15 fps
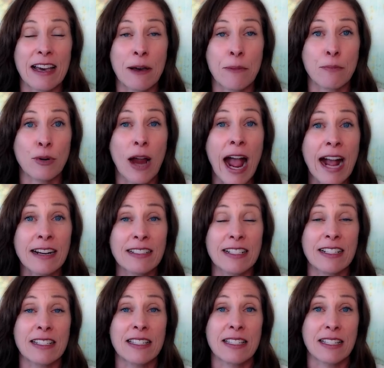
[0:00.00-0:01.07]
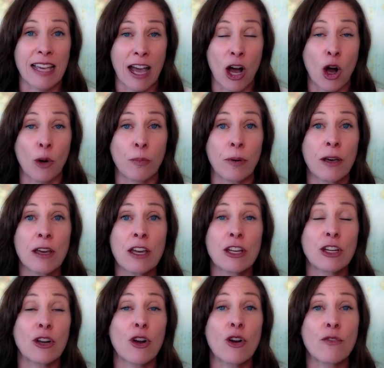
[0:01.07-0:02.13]
a practice to help
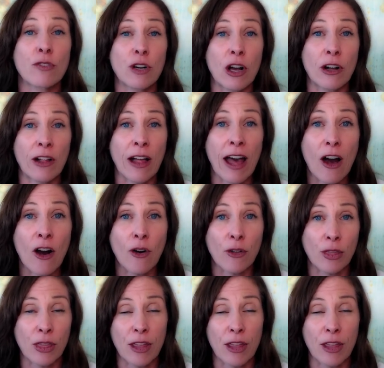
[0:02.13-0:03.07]
your overall health